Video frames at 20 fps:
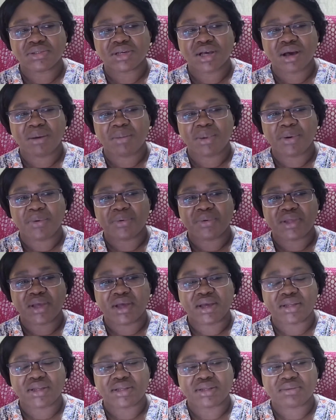about
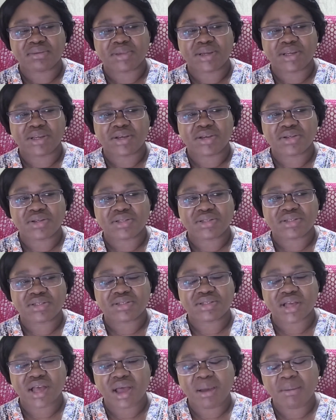that because
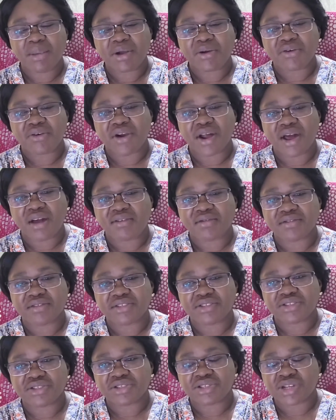I'm a
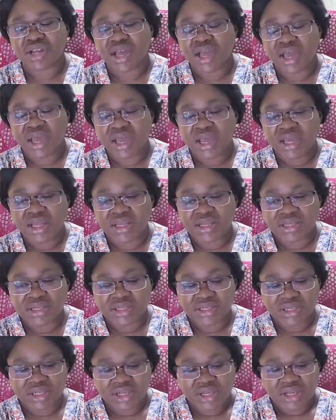crafter. And
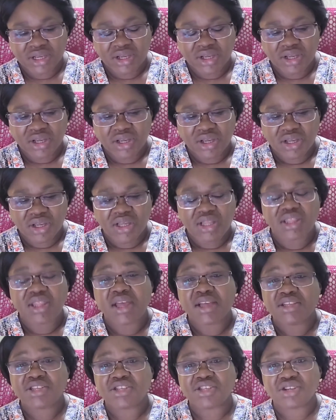
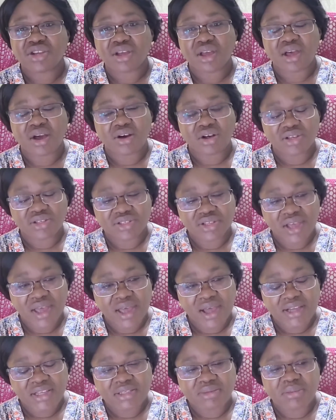then she also
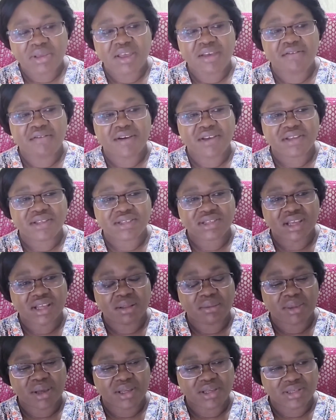asked me if I sell
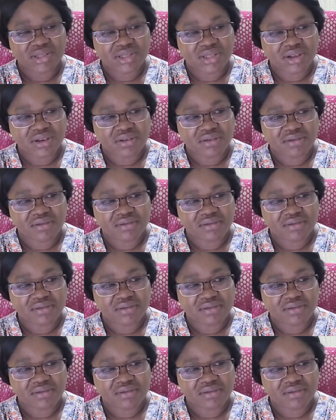my stuff.